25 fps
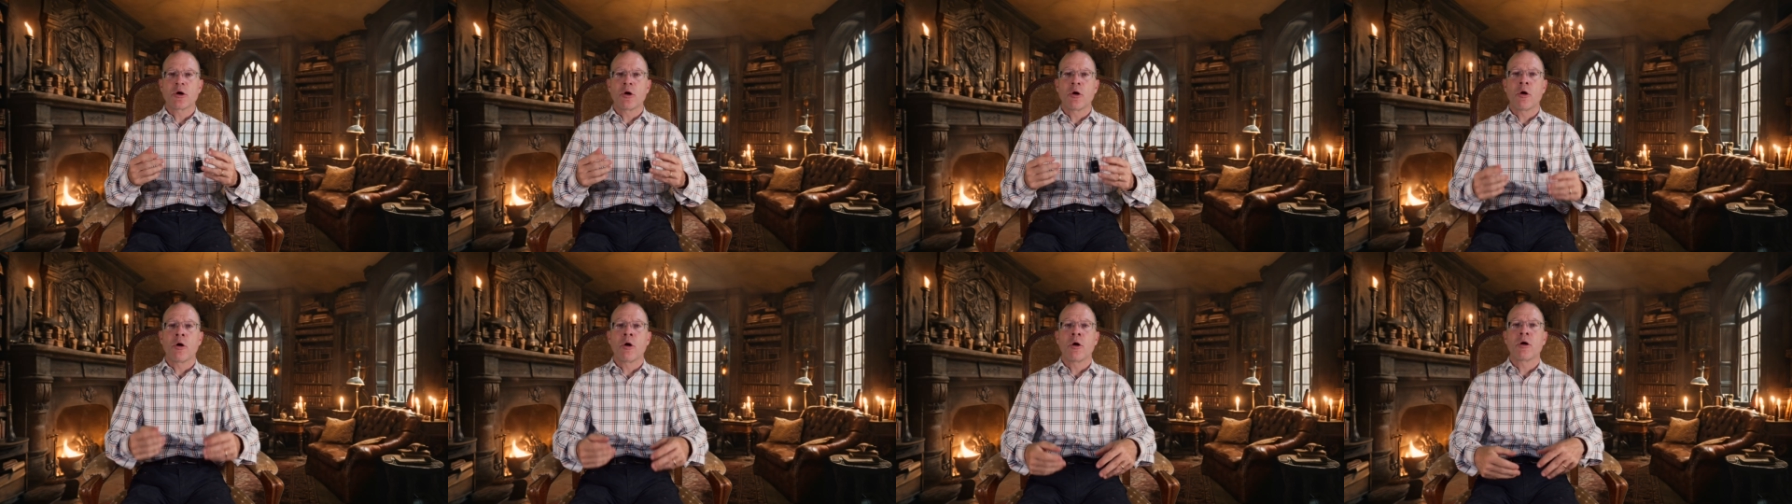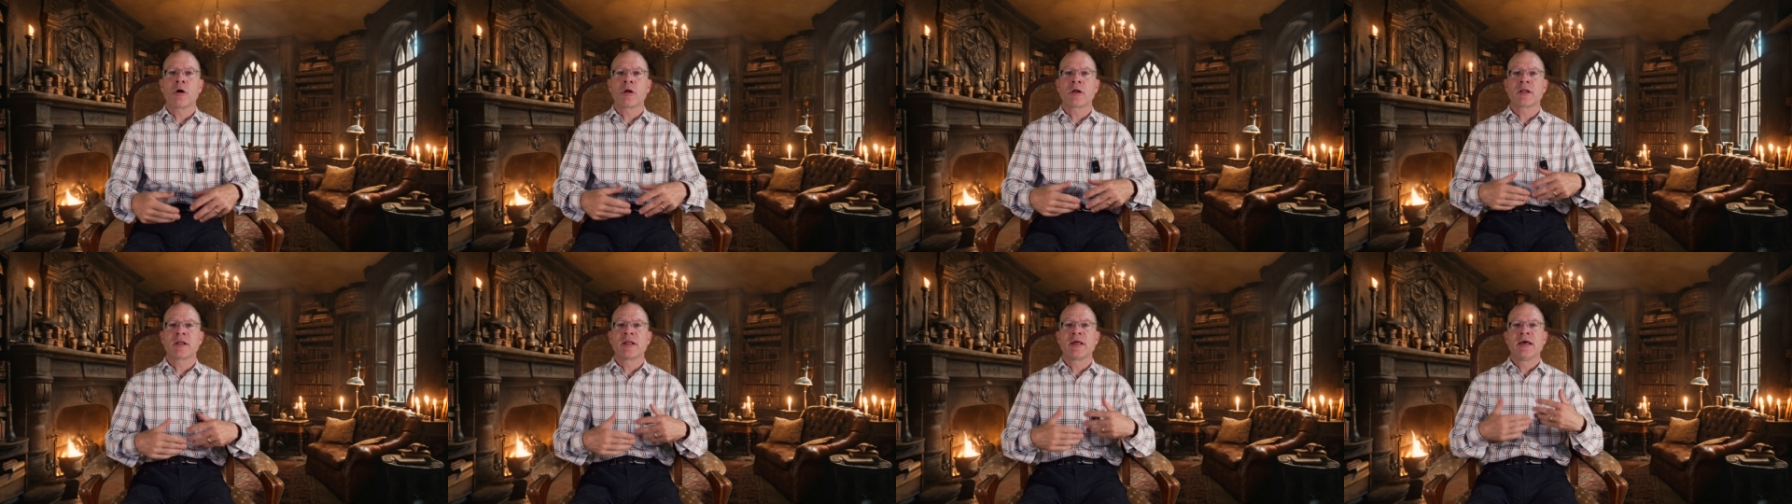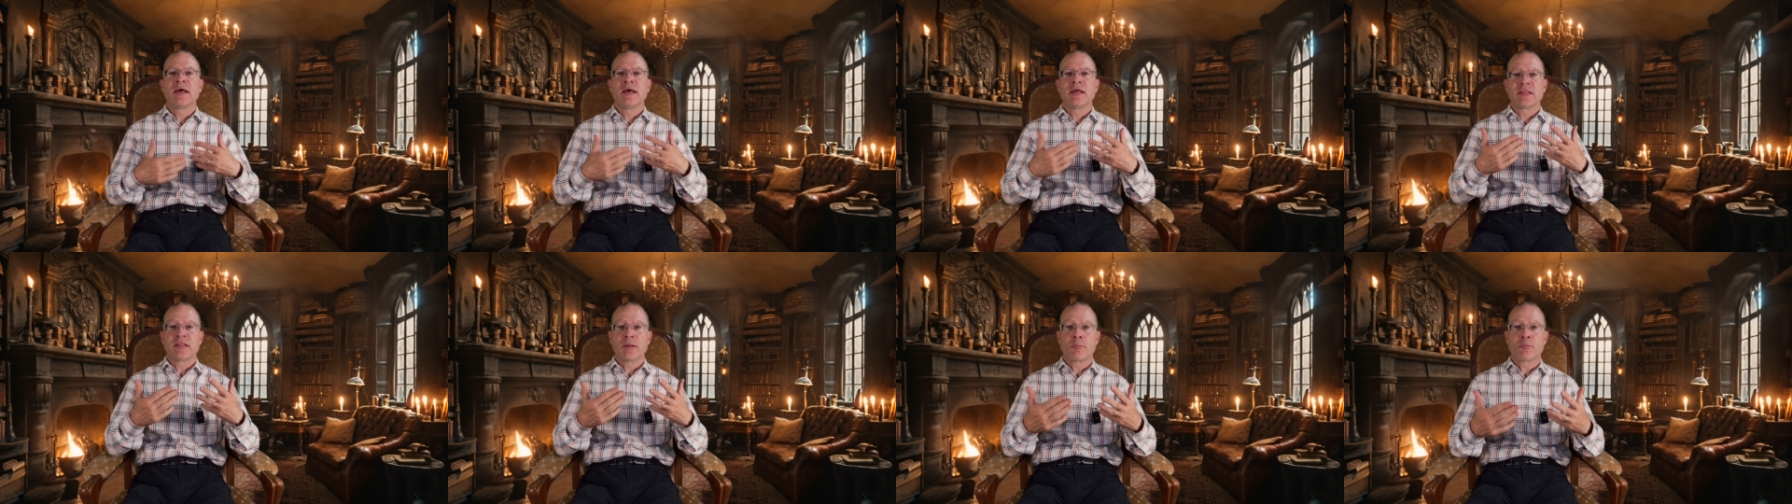on
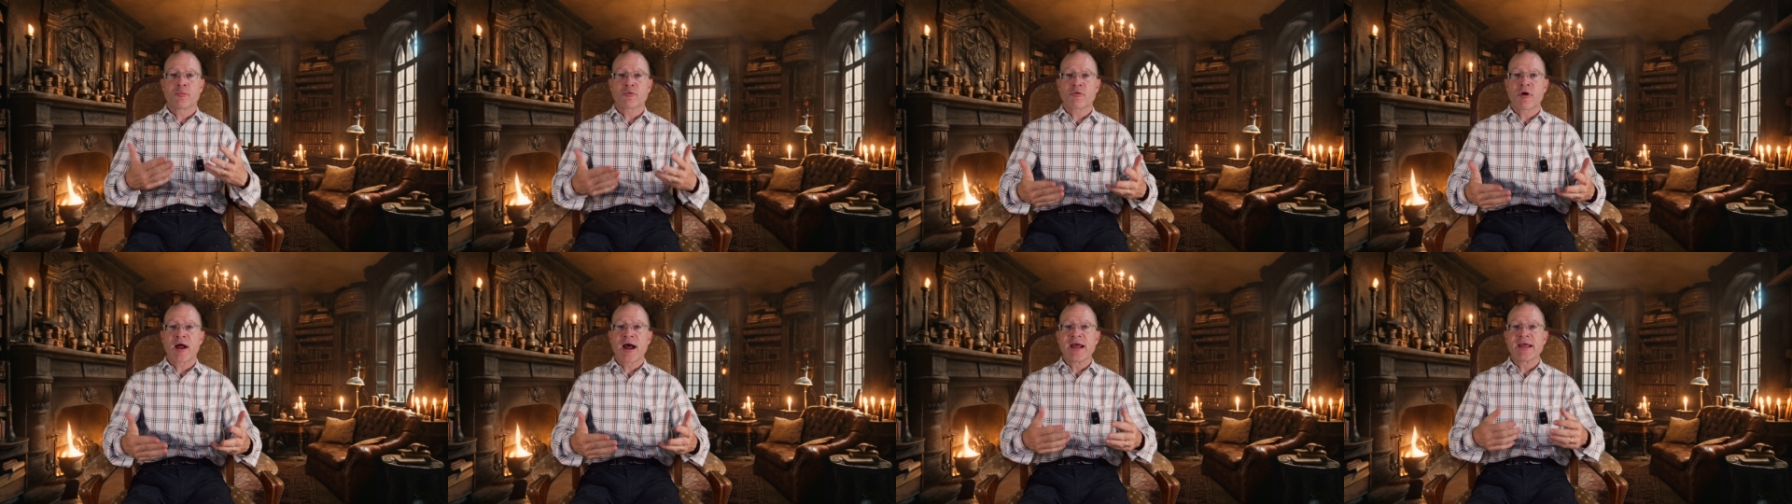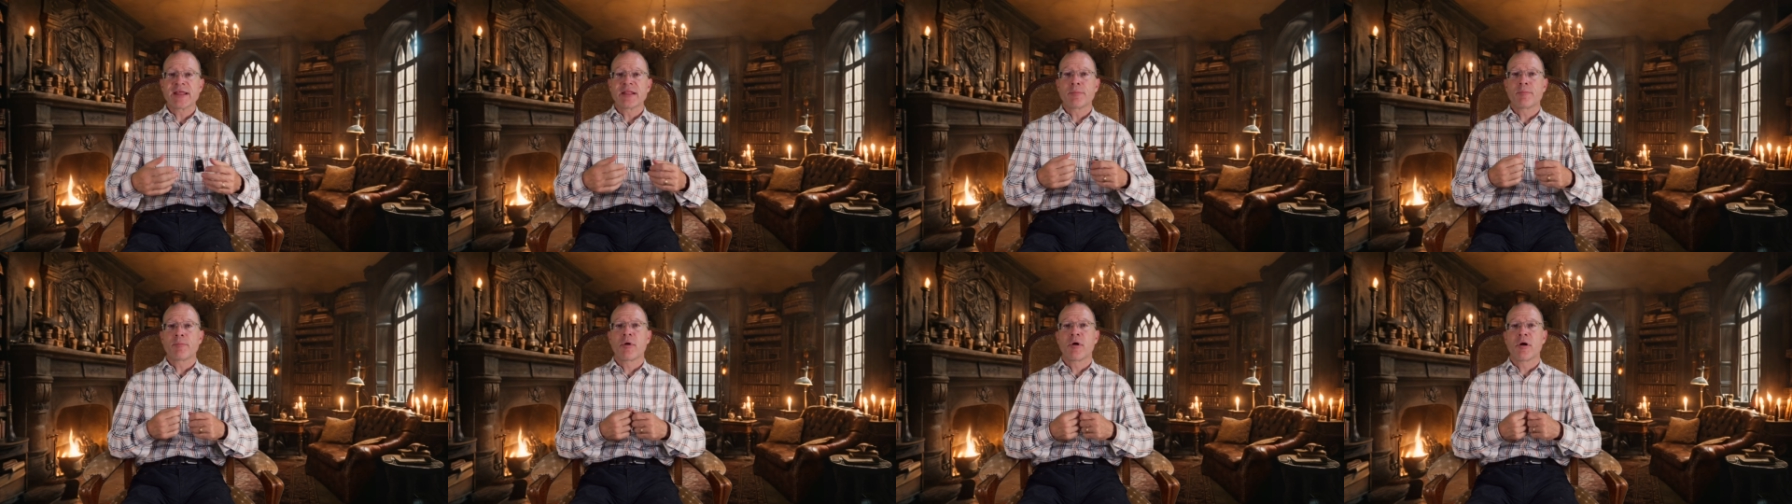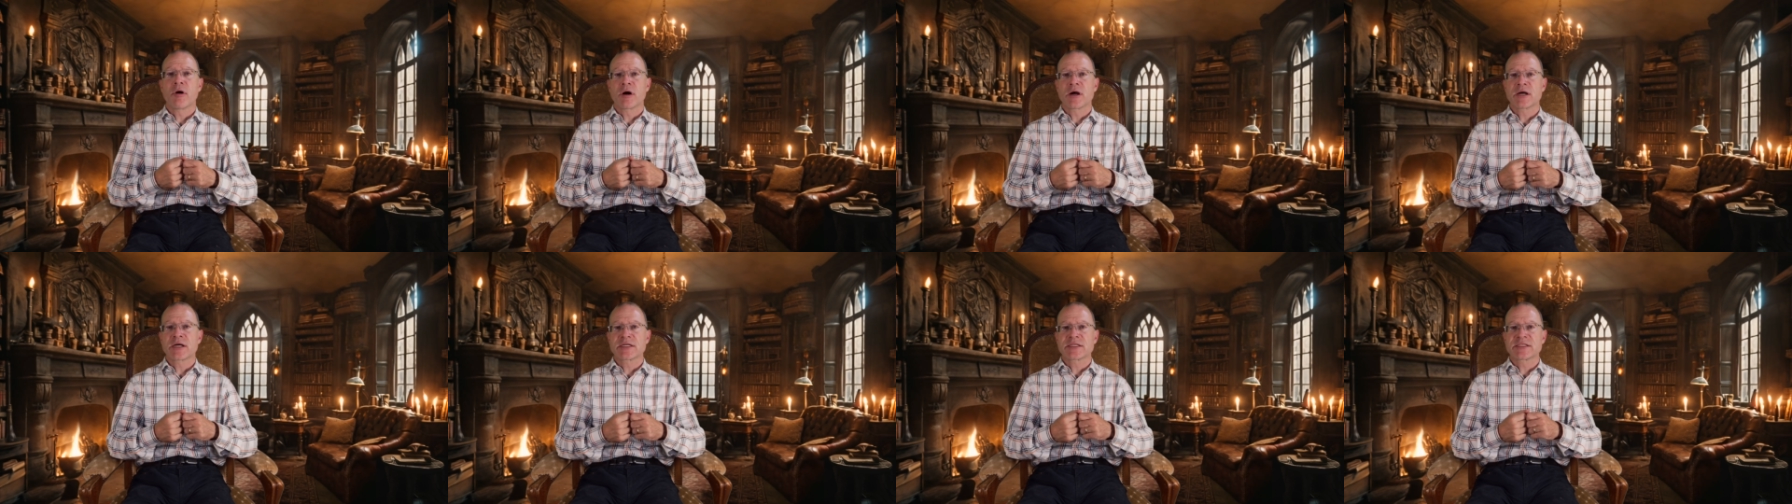the brighter
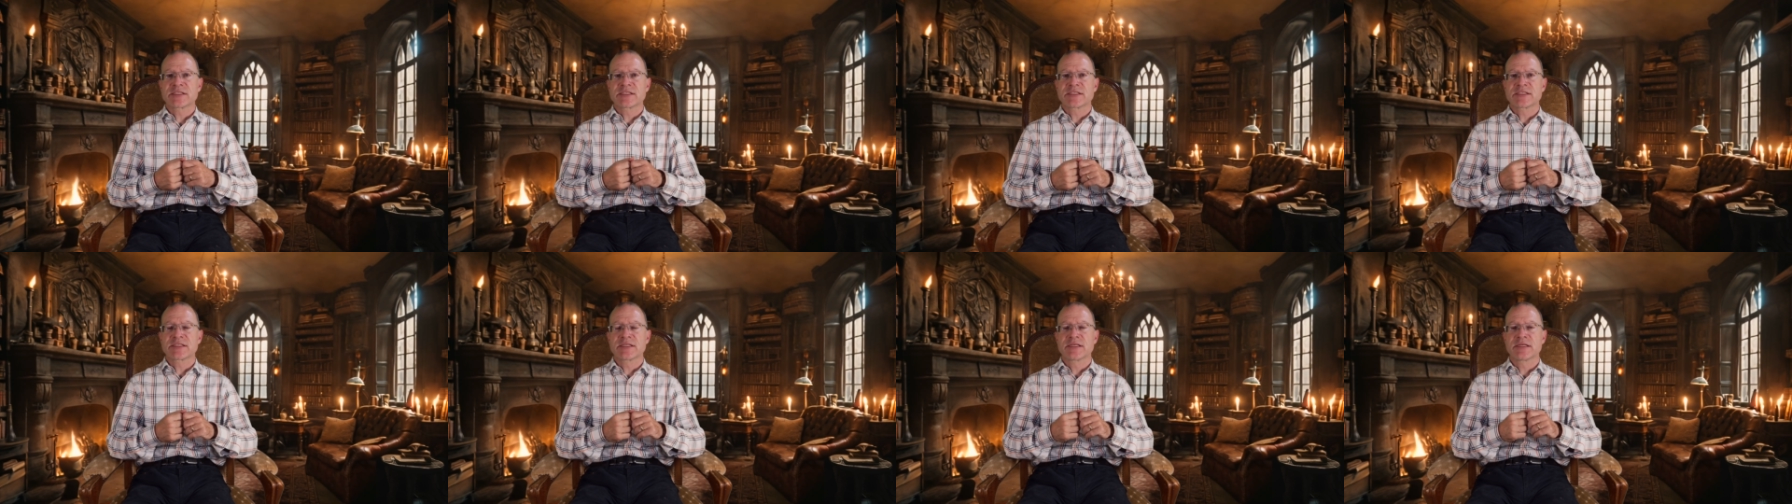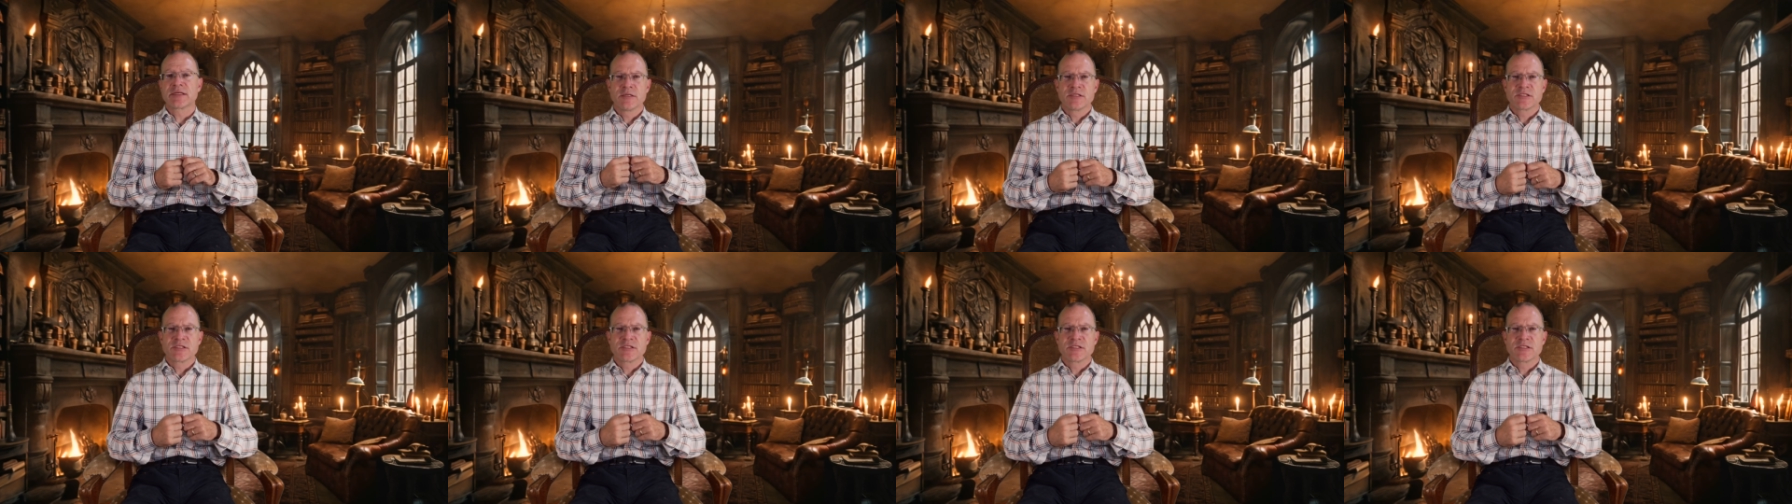parts.